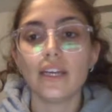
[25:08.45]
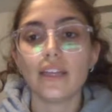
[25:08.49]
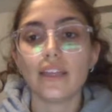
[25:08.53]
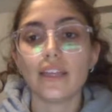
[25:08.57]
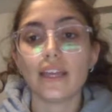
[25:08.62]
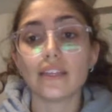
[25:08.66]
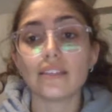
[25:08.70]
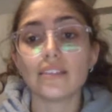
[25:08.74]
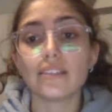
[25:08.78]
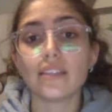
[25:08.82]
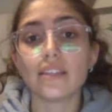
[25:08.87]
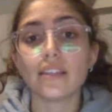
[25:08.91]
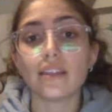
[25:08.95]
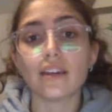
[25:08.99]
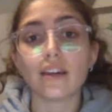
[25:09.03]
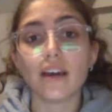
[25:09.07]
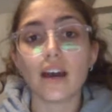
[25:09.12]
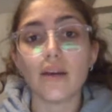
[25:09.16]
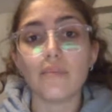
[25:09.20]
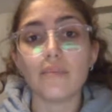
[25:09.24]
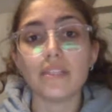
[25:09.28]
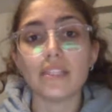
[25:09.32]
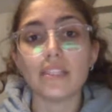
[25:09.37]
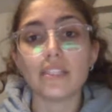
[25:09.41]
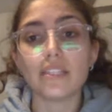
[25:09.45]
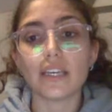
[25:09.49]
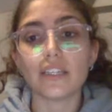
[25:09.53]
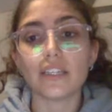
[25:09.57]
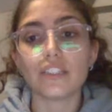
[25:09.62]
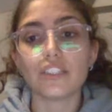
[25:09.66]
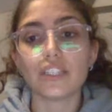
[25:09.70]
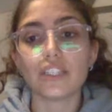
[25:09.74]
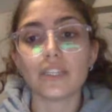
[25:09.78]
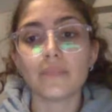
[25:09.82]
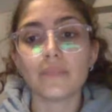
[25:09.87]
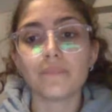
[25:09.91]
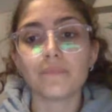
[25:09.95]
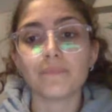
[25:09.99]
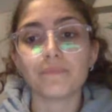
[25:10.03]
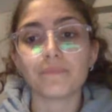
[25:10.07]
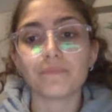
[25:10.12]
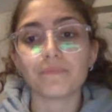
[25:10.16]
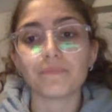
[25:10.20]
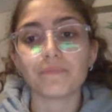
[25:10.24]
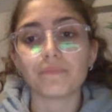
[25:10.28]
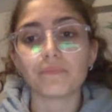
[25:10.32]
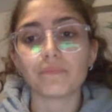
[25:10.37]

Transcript: That's in the comment section.